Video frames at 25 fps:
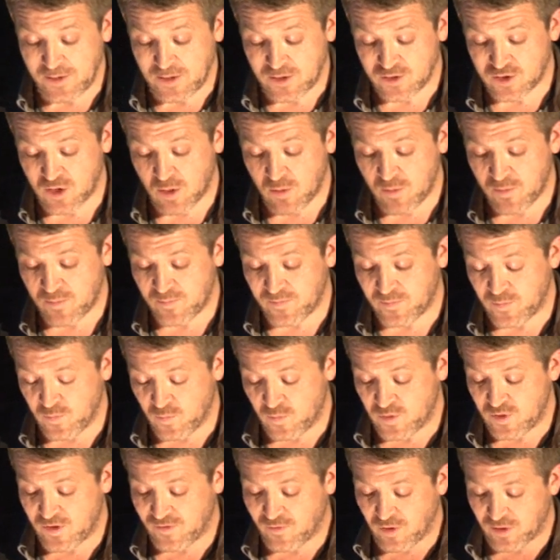So
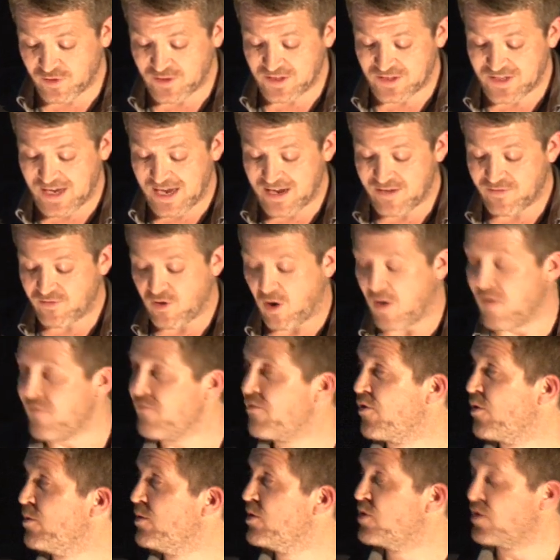you've got this kind of
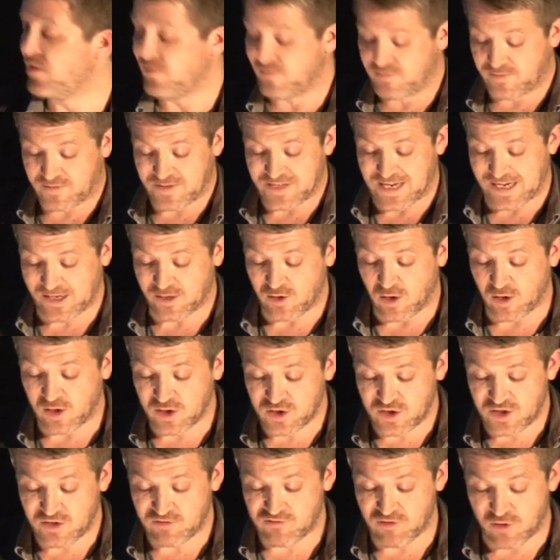confluence of
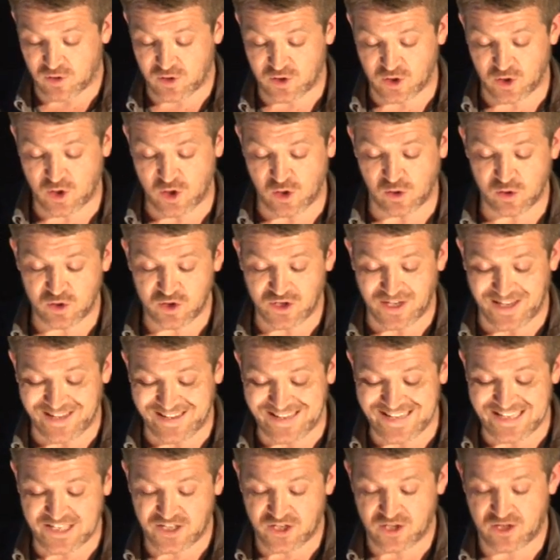technology, drugs and culture,
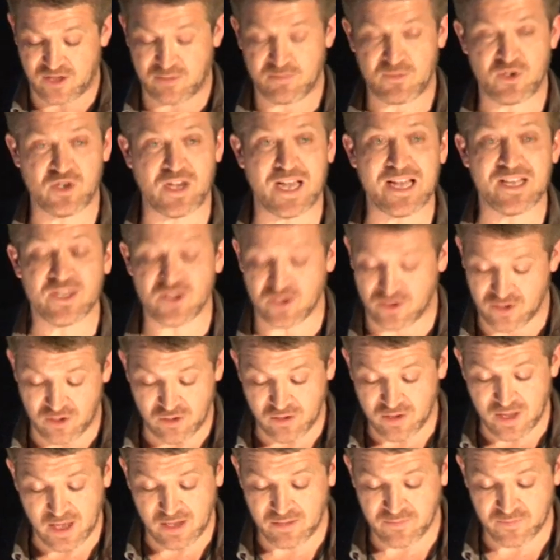each of them changing the
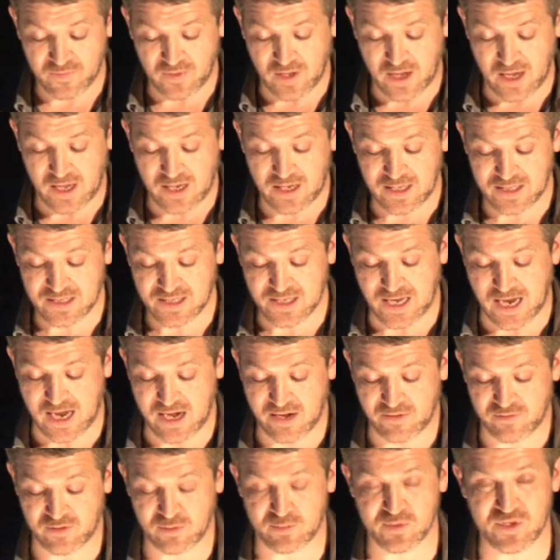other, and it's
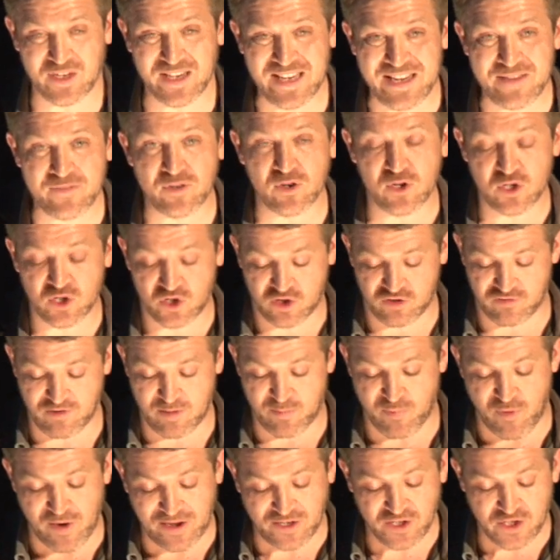kind of, there was an
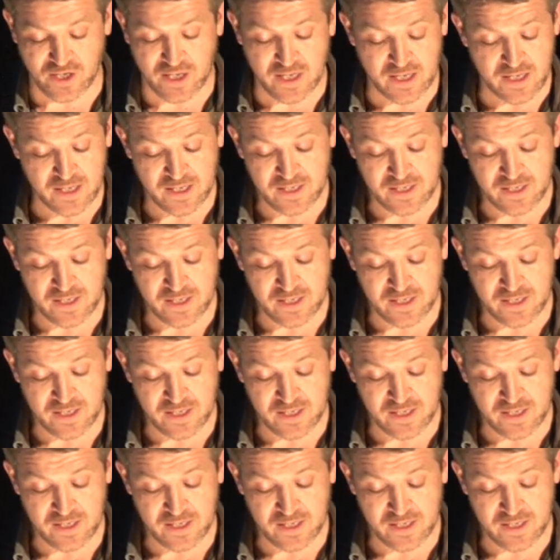evolutionary pressure.